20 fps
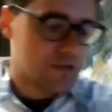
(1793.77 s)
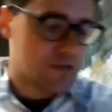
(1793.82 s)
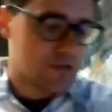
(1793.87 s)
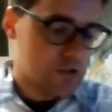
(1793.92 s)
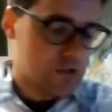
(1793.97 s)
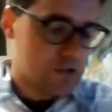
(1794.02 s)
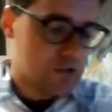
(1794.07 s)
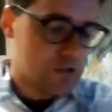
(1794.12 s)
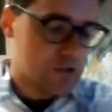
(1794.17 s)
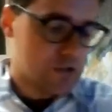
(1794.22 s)

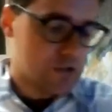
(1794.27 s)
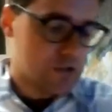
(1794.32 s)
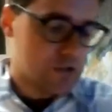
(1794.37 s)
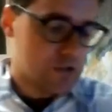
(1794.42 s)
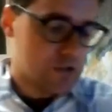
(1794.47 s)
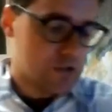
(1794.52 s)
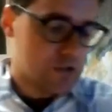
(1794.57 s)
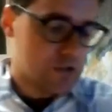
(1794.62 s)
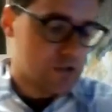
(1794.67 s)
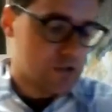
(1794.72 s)
So
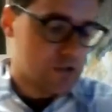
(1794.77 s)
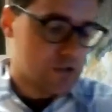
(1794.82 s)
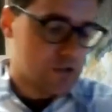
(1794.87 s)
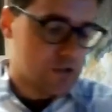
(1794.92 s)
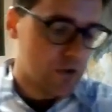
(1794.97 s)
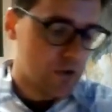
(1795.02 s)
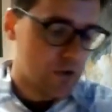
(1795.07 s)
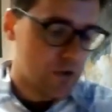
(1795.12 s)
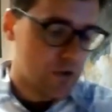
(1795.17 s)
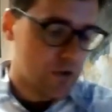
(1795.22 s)

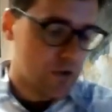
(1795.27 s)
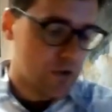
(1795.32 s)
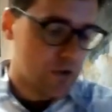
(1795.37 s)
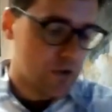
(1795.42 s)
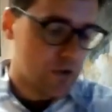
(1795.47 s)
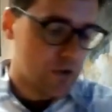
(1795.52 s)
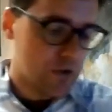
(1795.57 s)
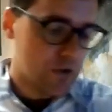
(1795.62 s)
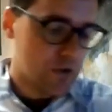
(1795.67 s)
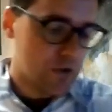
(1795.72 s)

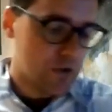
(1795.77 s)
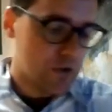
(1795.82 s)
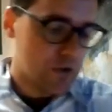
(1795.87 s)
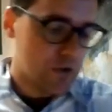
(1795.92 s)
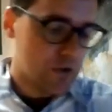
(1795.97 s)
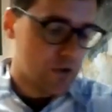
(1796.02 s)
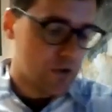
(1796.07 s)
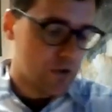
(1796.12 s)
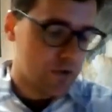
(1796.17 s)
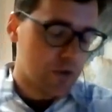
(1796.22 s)

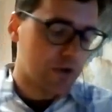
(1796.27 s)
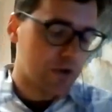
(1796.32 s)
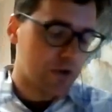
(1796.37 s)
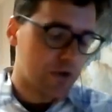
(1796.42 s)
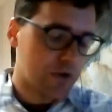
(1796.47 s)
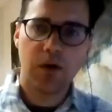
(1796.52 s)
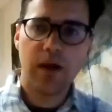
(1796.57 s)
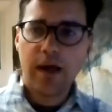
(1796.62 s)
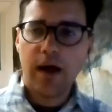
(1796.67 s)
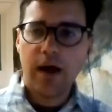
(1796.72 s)
there
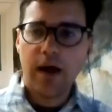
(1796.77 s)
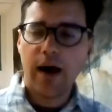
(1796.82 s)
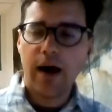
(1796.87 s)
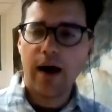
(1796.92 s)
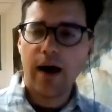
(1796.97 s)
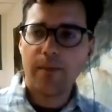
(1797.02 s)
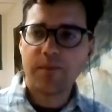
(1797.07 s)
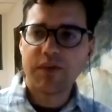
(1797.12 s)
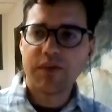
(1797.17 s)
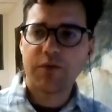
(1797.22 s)
are different
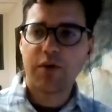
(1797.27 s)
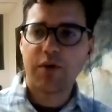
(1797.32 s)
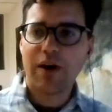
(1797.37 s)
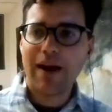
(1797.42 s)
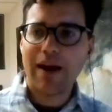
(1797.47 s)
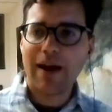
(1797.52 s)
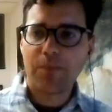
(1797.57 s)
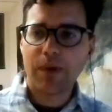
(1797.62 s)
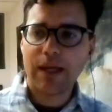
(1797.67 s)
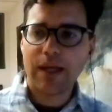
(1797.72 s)

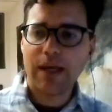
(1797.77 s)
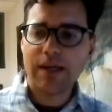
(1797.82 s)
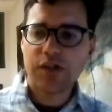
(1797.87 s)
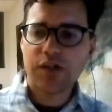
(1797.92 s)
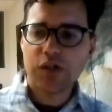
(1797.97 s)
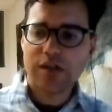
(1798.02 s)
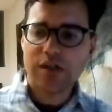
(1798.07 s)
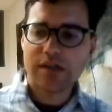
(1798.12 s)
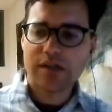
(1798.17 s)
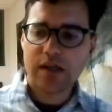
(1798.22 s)
reasons why this
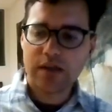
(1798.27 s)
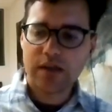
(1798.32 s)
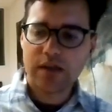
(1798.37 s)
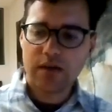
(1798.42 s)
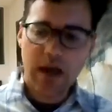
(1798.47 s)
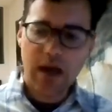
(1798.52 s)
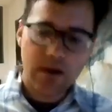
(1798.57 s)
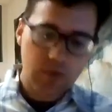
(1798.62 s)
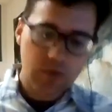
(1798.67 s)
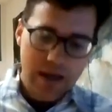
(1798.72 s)
might equal
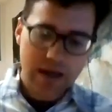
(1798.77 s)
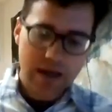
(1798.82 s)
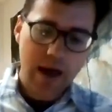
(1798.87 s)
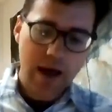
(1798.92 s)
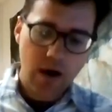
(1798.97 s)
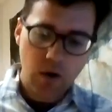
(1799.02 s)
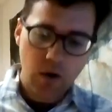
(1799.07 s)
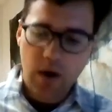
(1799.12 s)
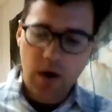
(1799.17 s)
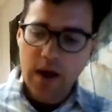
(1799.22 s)

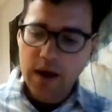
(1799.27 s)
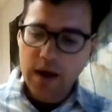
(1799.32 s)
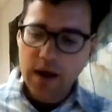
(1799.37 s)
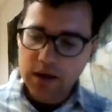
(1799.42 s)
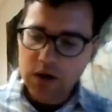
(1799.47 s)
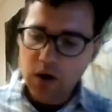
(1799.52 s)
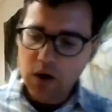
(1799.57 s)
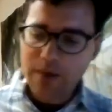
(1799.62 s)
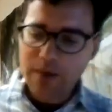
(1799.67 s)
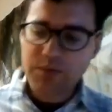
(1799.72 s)
different
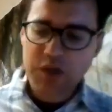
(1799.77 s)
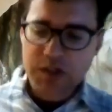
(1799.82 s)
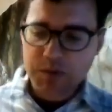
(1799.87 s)
applications.